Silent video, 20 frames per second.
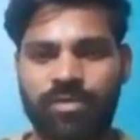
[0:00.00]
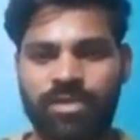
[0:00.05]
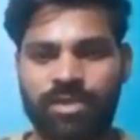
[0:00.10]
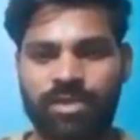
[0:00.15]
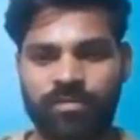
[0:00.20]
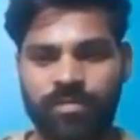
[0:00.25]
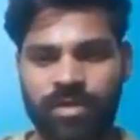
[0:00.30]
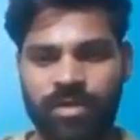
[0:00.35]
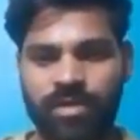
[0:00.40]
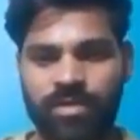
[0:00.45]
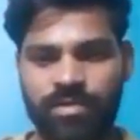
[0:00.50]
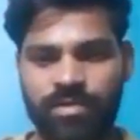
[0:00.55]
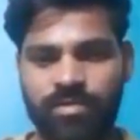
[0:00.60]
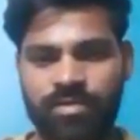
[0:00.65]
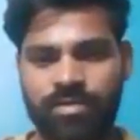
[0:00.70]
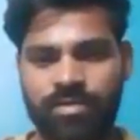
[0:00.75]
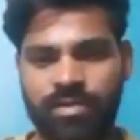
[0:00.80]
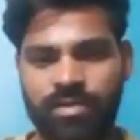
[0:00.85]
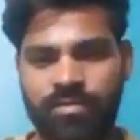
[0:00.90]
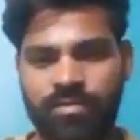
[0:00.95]

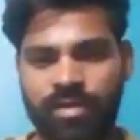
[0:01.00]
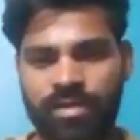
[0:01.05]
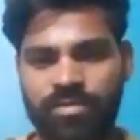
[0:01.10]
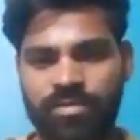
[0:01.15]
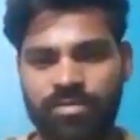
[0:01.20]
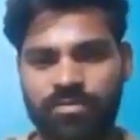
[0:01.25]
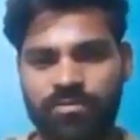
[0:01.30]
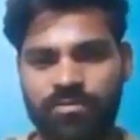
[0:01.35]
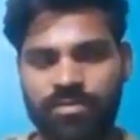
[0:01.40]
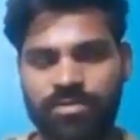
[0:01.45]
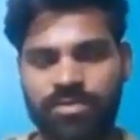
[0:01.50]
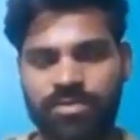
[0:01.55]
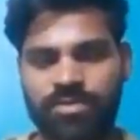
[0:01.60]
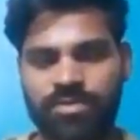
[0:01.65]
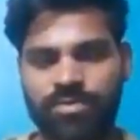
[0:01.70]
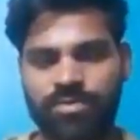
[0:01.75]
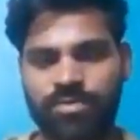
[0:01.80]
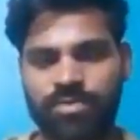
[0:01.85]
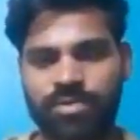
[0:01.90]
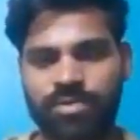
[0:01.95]
precipitator is a device which is
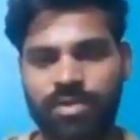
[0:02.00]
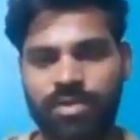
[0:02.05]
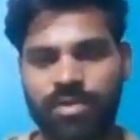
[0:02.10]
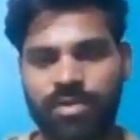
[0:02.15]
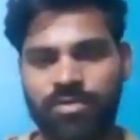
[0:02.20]
used